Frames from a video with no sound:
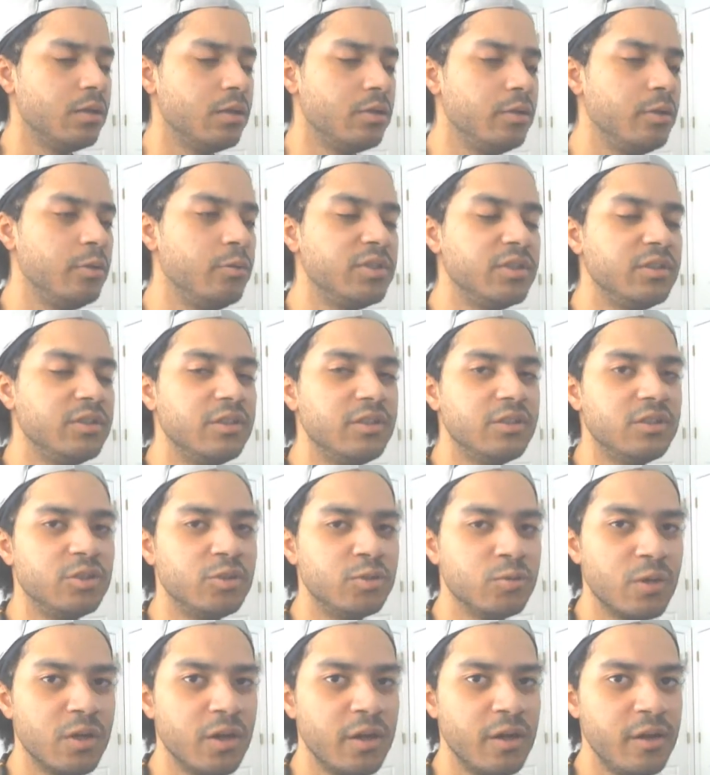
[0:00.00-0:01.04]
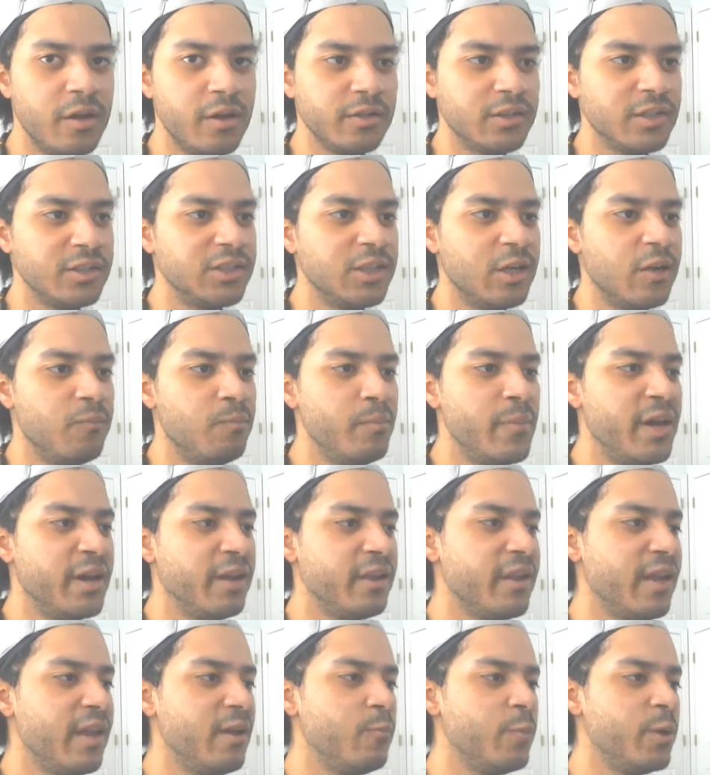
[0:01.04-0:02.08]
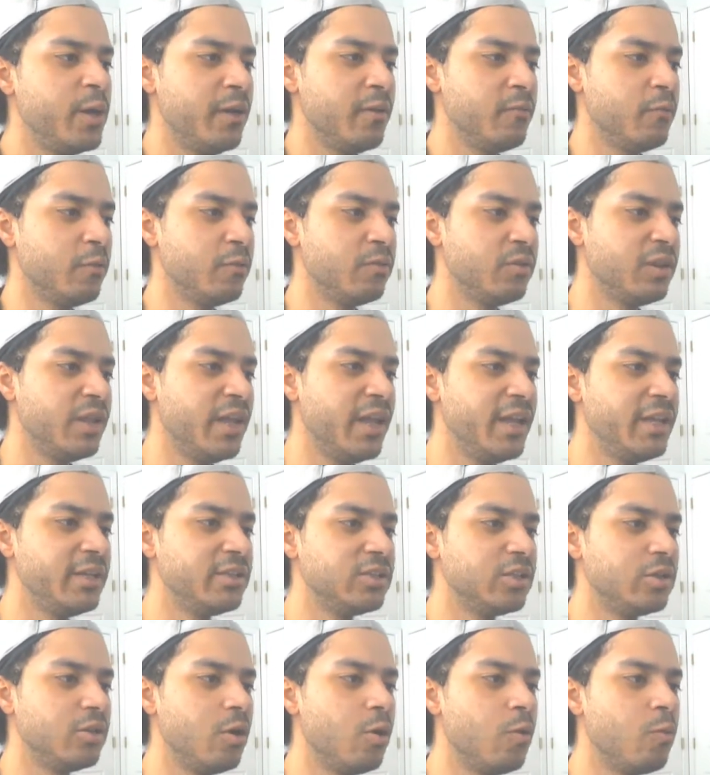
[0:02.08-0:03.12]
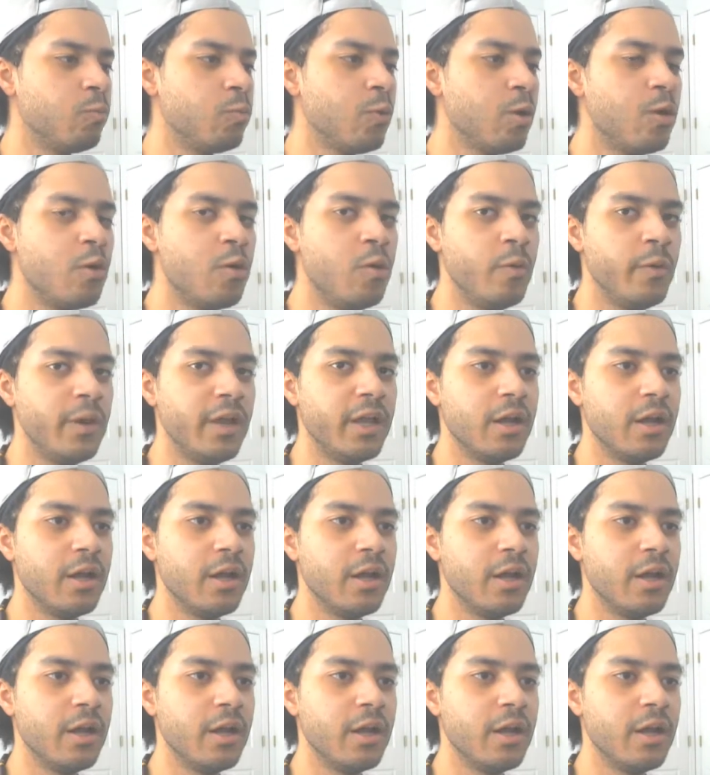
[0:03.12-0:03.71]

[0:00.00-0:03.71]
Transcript: using this drug to self-medicate whenever things go wrong